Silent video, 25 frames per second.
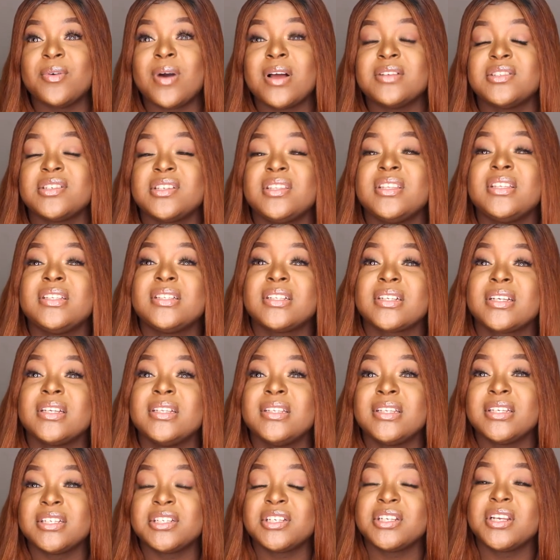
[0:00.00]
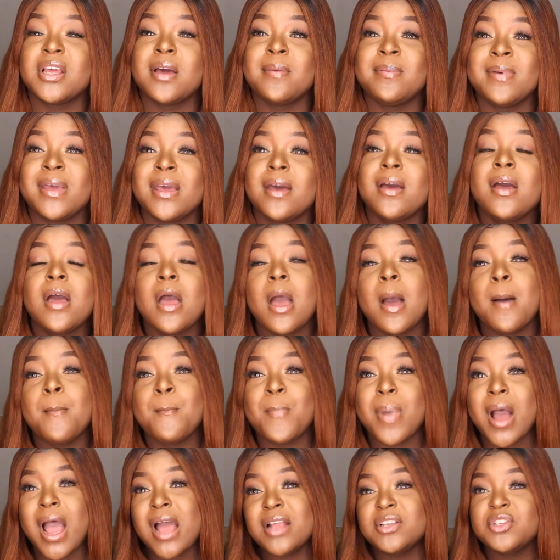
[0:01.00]
I just need to condition it a bit.
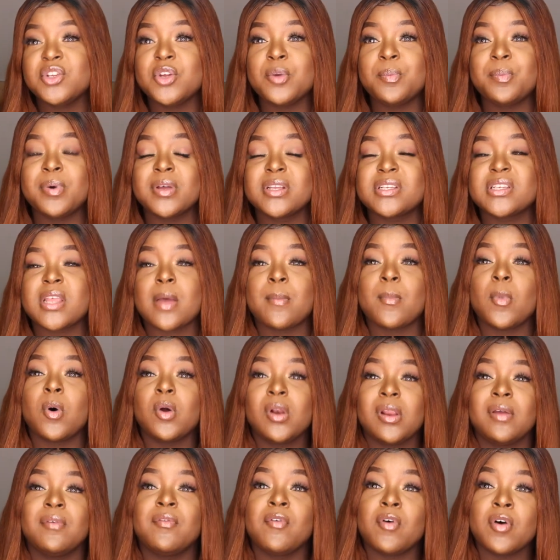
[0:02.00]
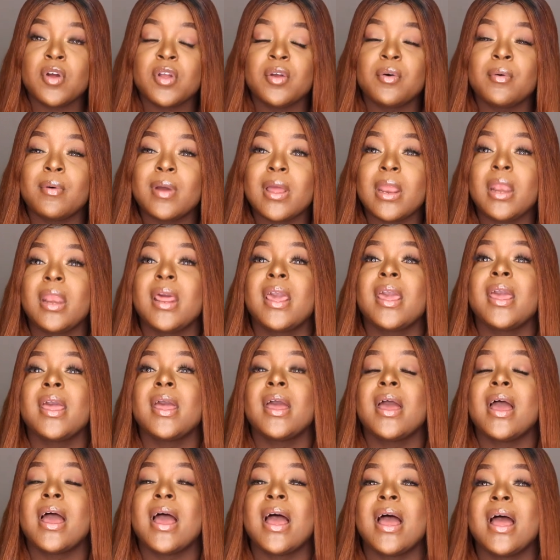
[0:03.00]
But I do put some olive oil in
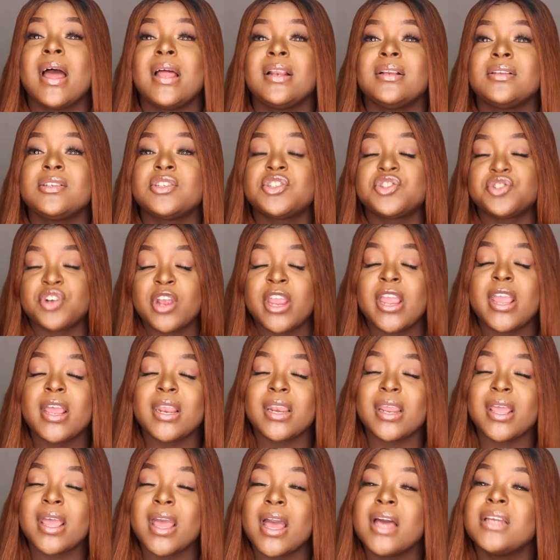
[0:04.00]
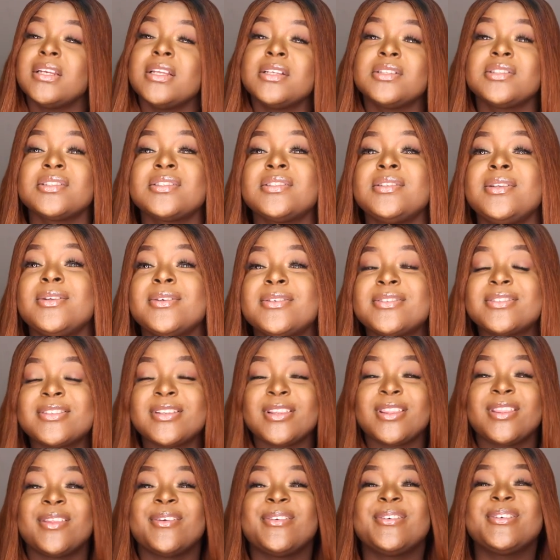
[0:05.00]
it and straighten it, and it just looks
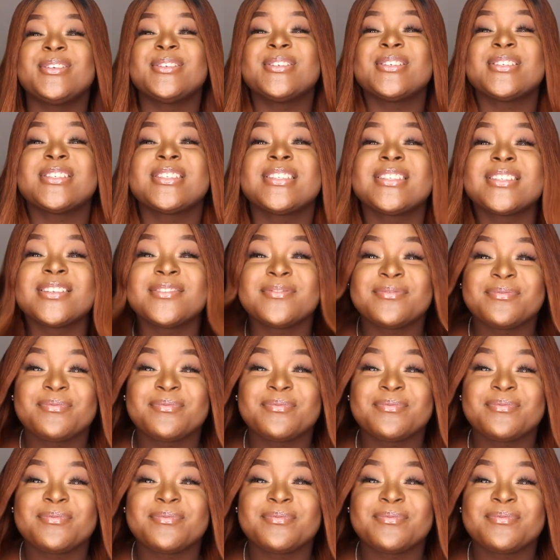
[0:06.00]
luscious.